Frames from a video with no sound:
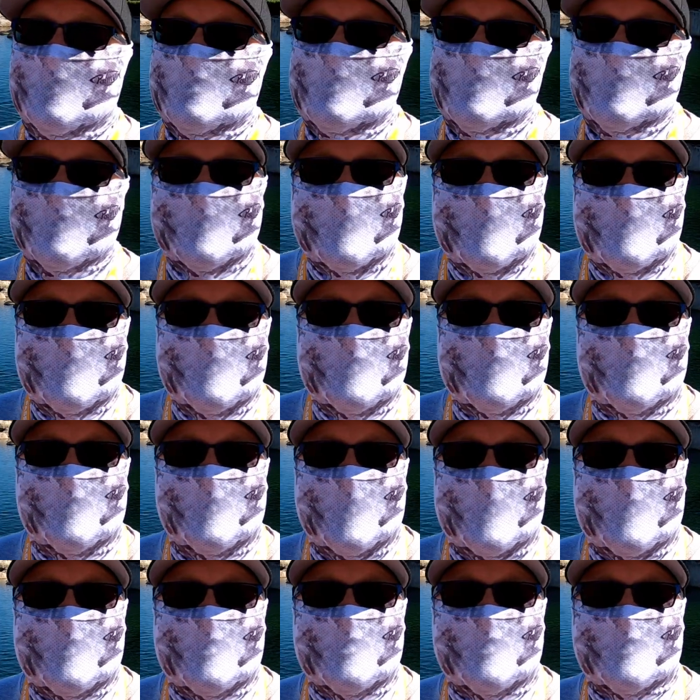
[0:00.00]
Just let this
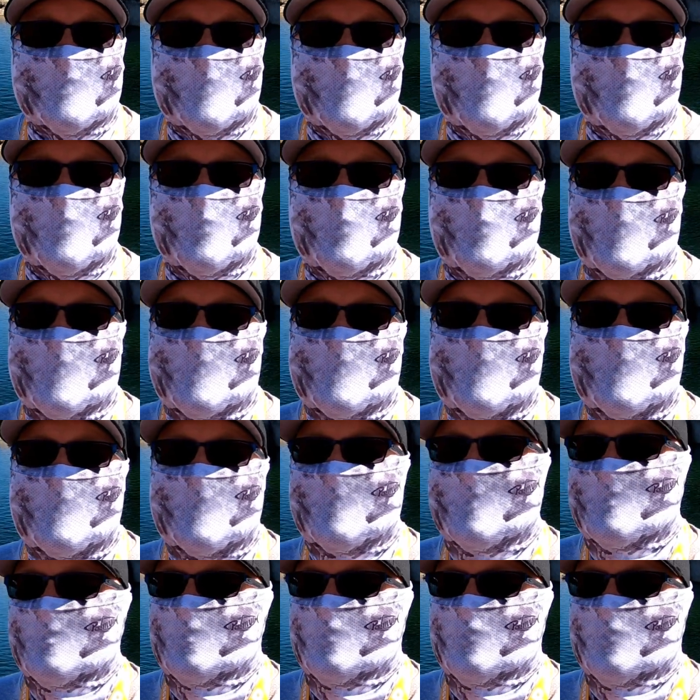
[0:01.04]
virus go away
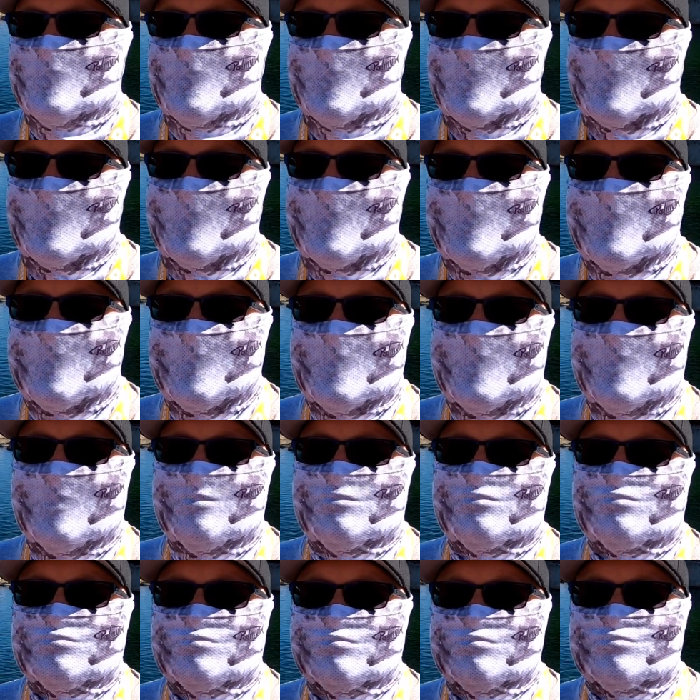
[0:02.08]
and
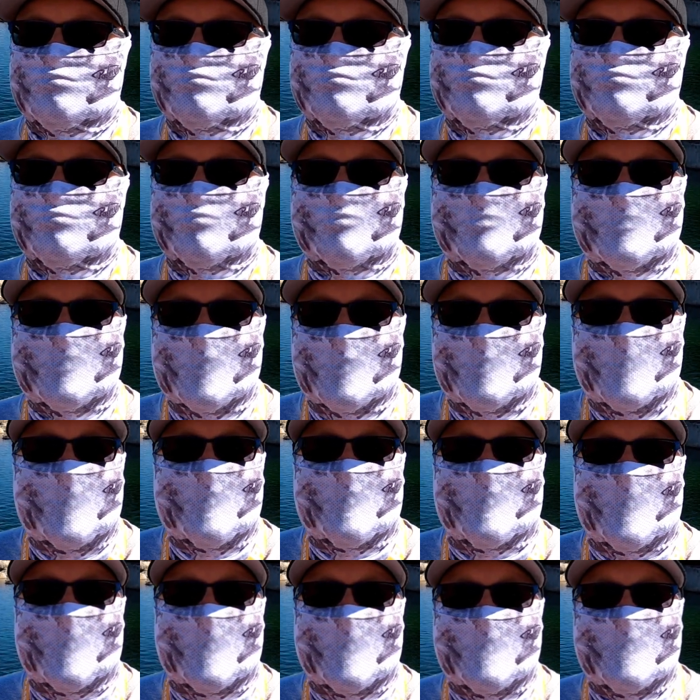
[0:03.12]
you'll be
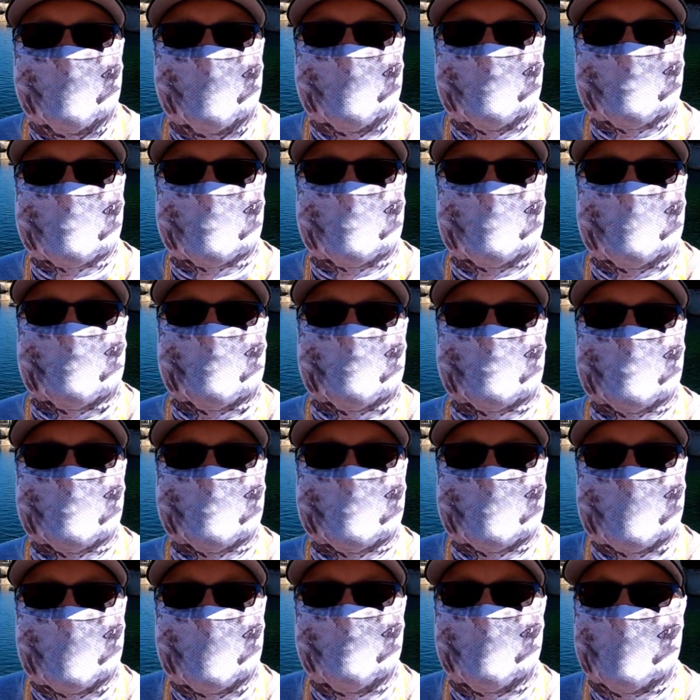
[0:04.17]
fine next year.
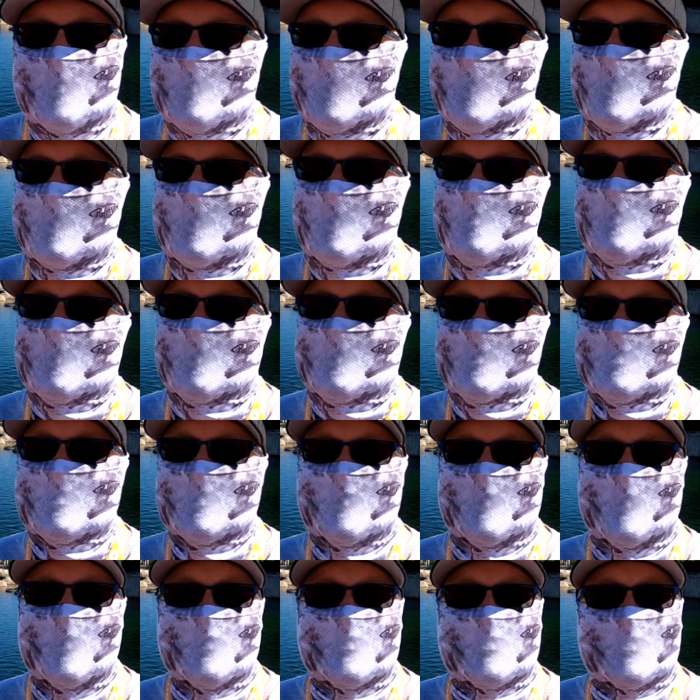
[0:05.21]
Just save your money, because
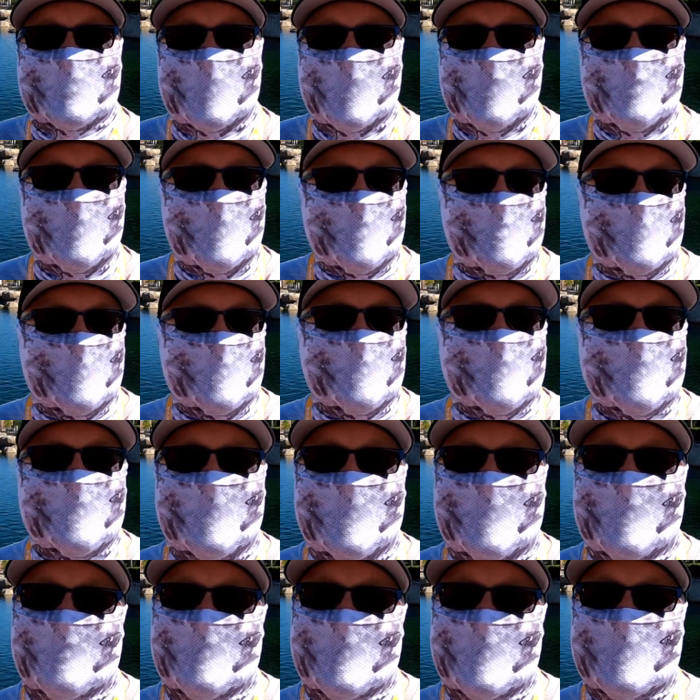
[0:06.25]
if you show up here
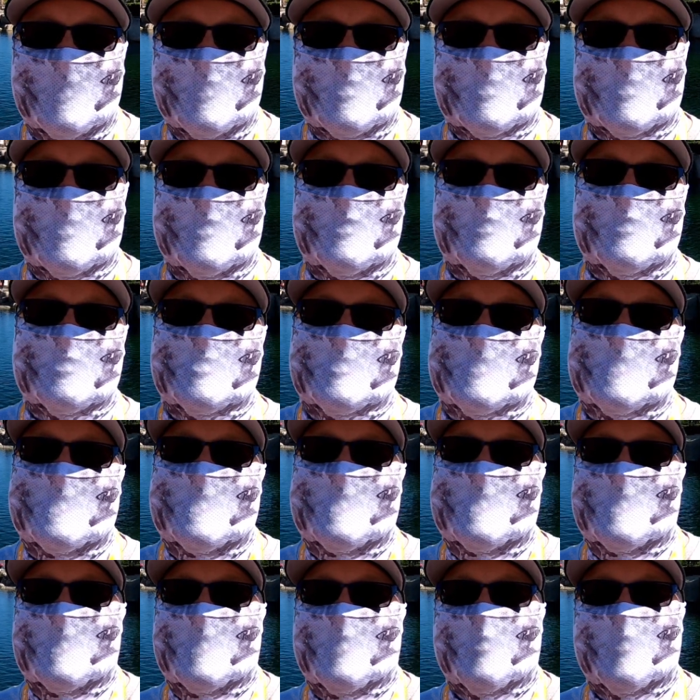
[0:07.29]
and have issues
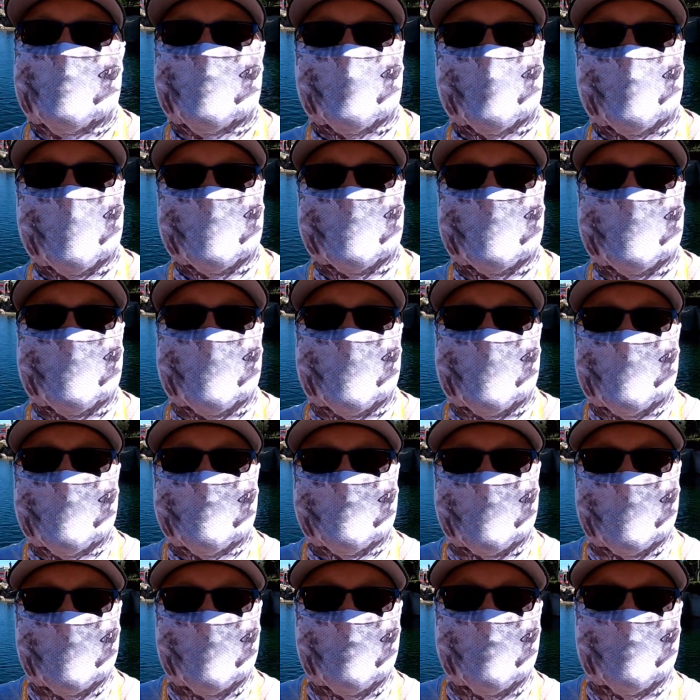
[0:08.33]
with what they're
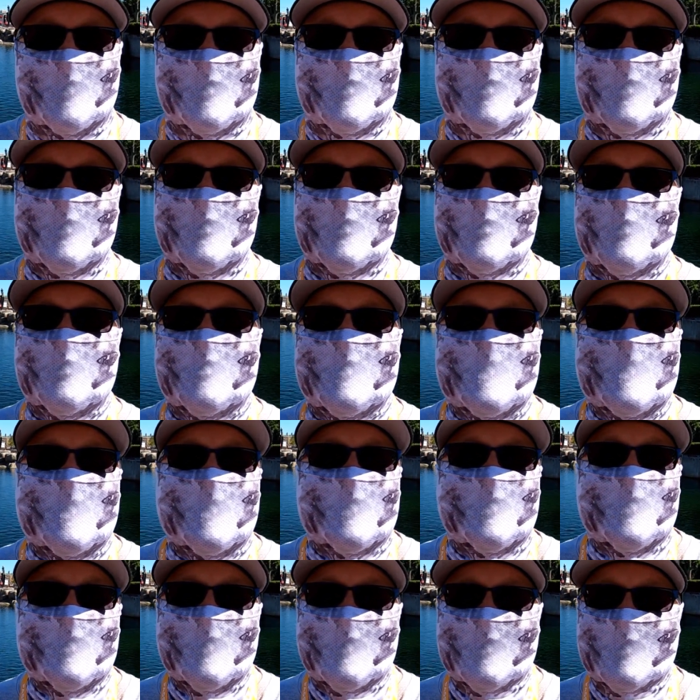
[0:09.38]
asking you to do,
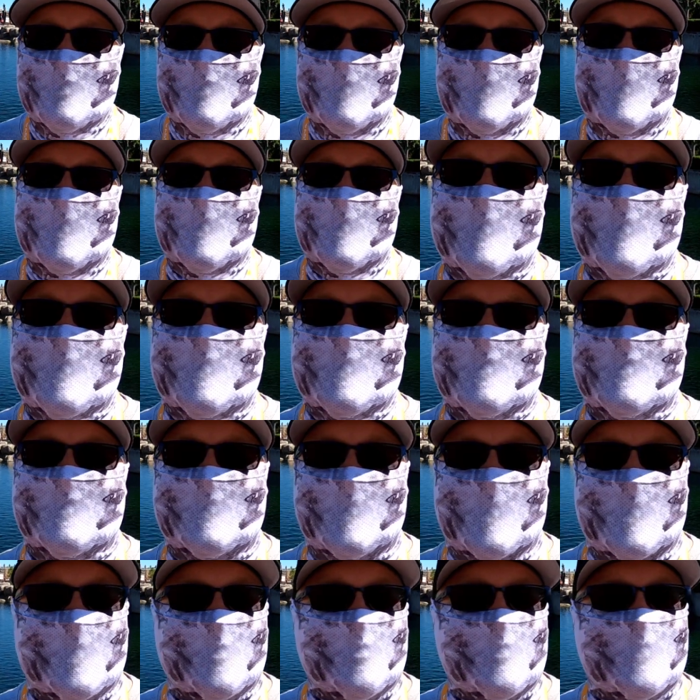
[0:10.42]
you're not going to a good
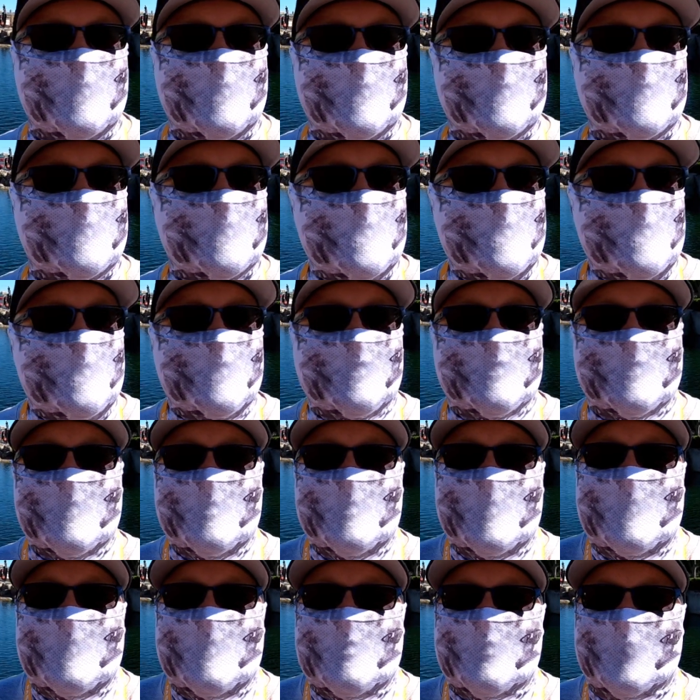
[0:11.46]
time, because
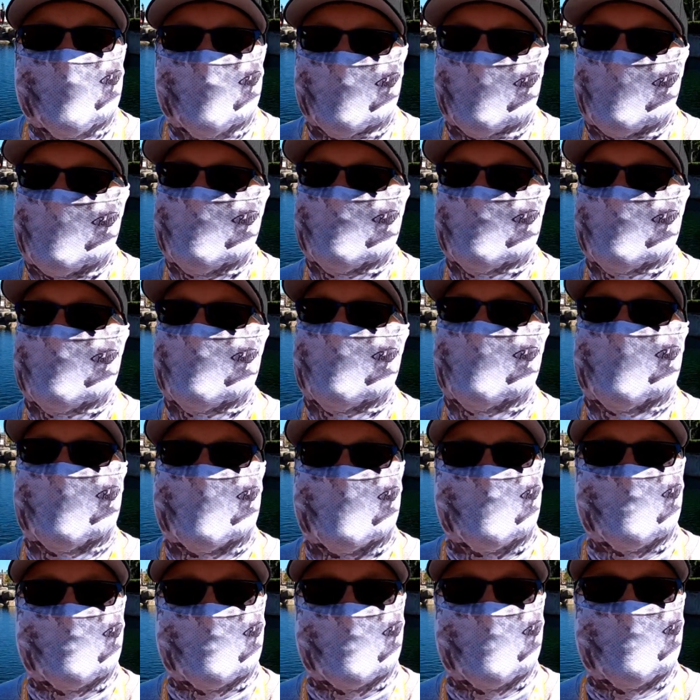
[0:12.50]
some of the employees are going to
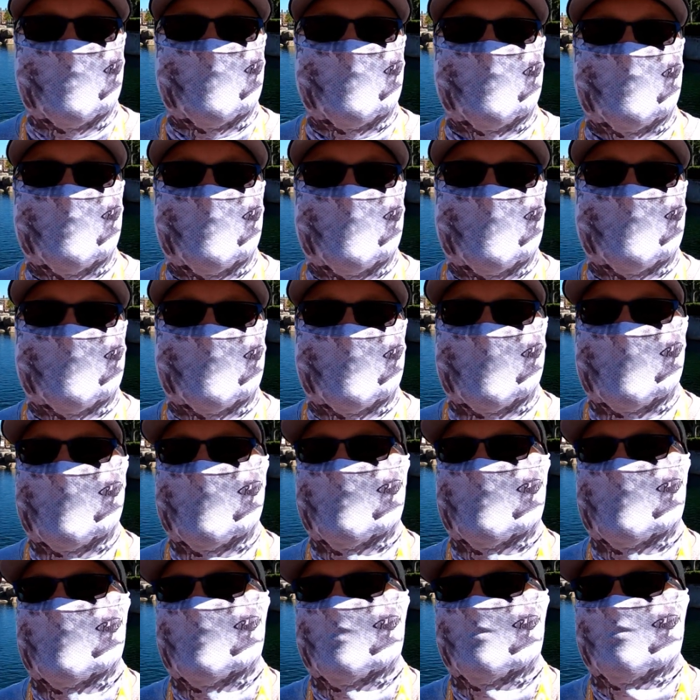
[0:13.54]
ask you to do these
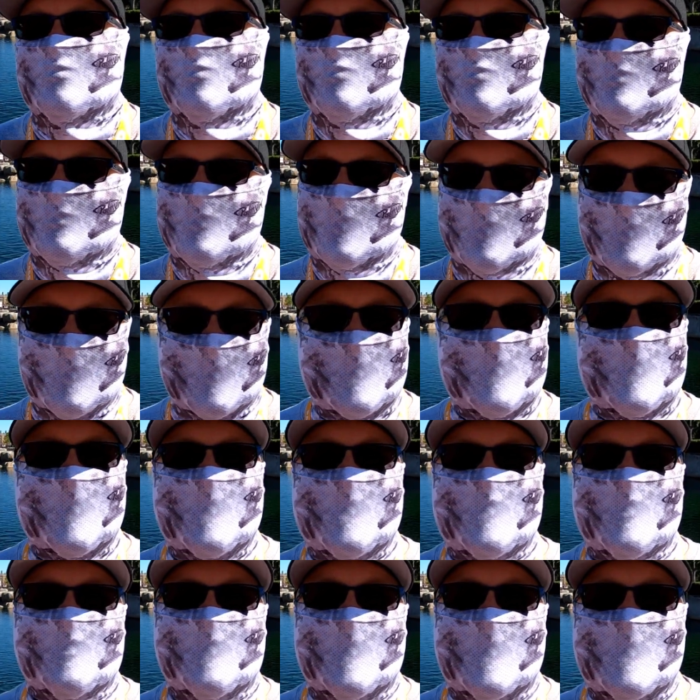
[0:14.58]
things and you're going to get
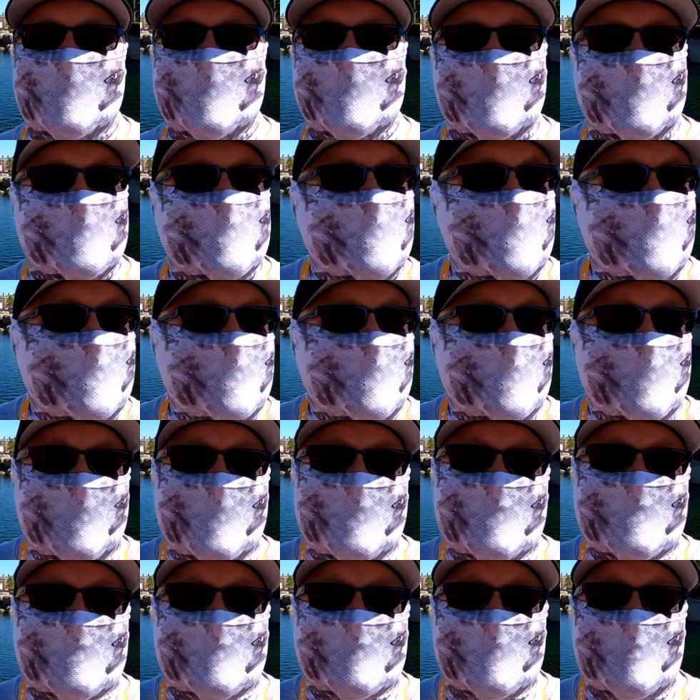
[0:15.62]
aggravated, and
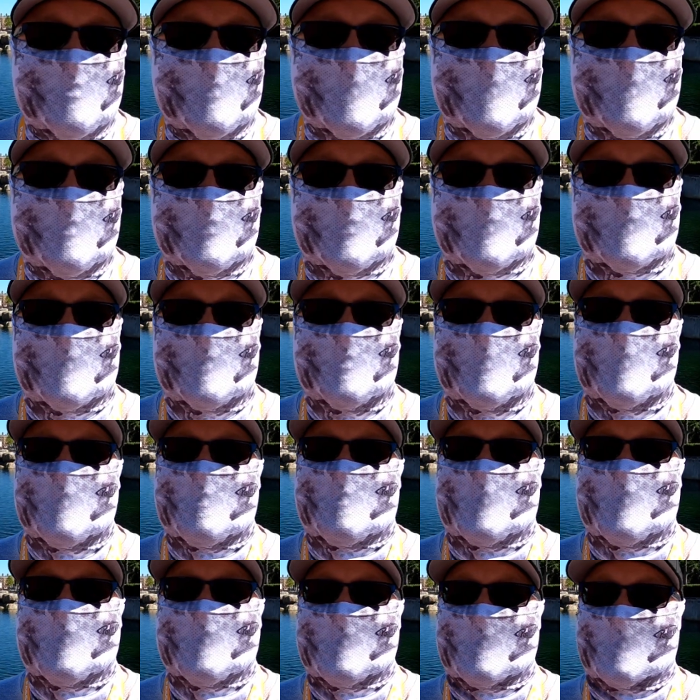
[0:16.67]
heck, sometimes some of the
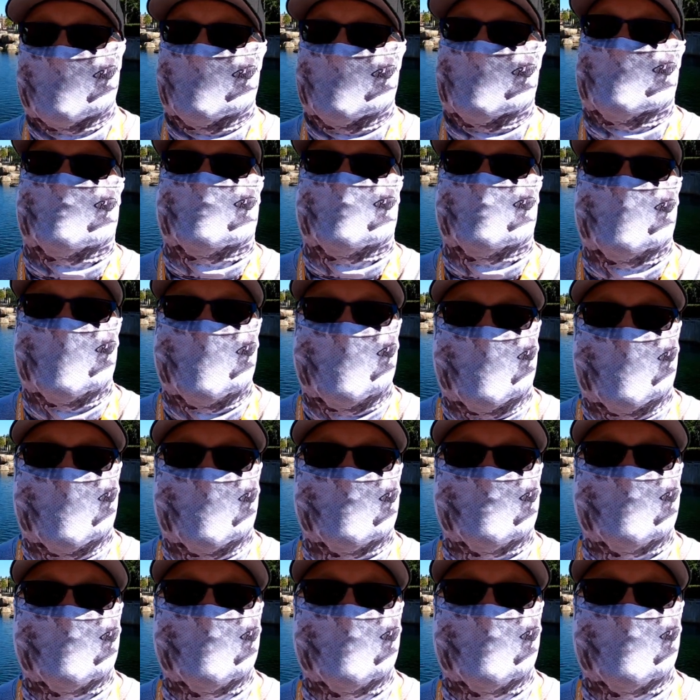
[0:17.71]
park guests may
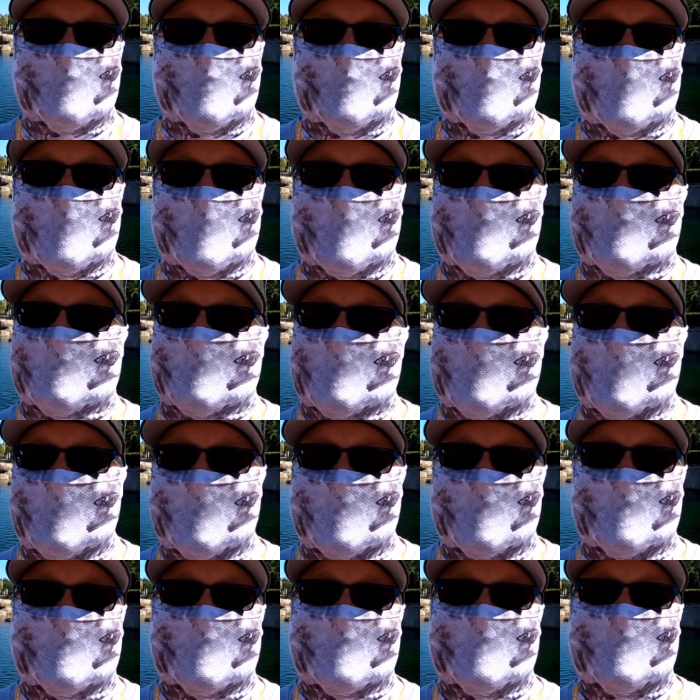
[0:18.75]
ask you to do things, and
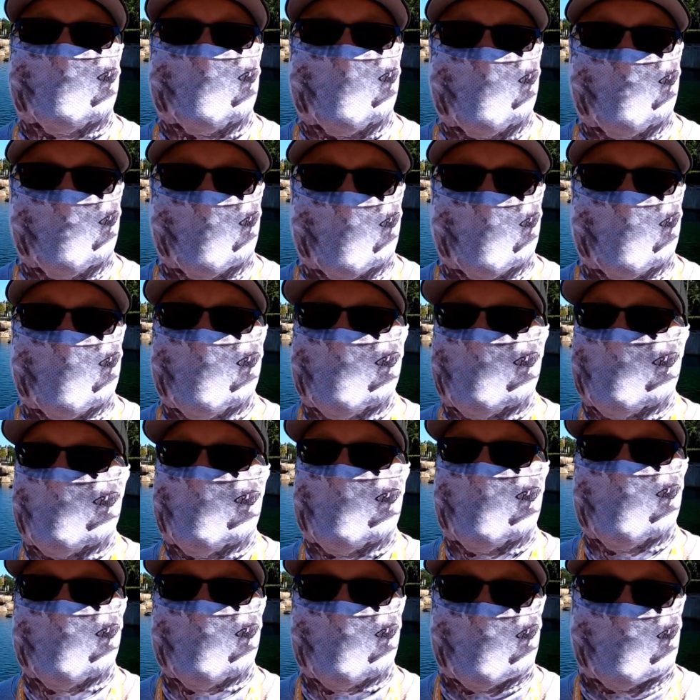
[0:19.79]
that is never
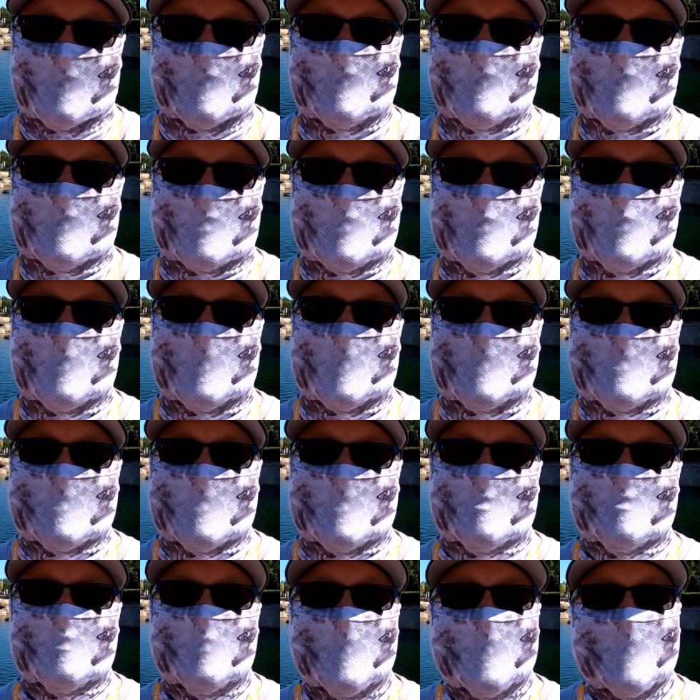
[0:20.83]
a good
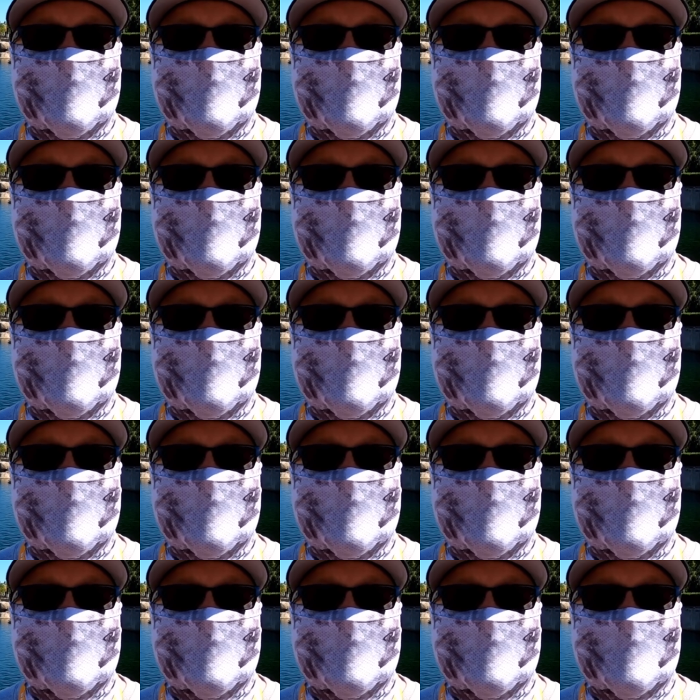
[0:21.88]
situation.